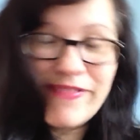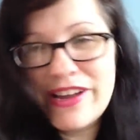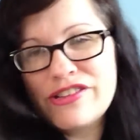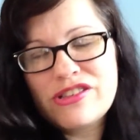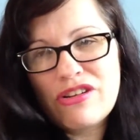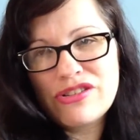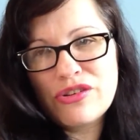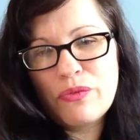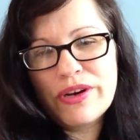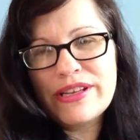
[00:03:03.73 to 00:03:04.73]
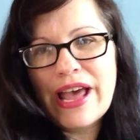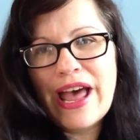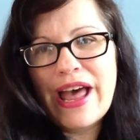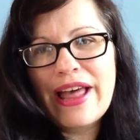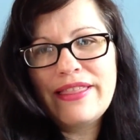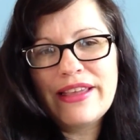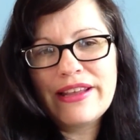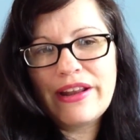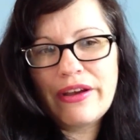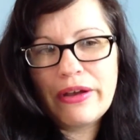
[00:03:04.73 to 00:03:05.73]
I just also wanted to add
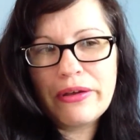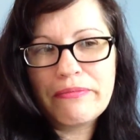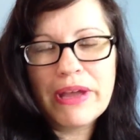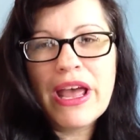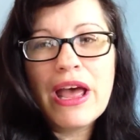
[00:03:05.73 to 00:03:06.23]
that um, I'm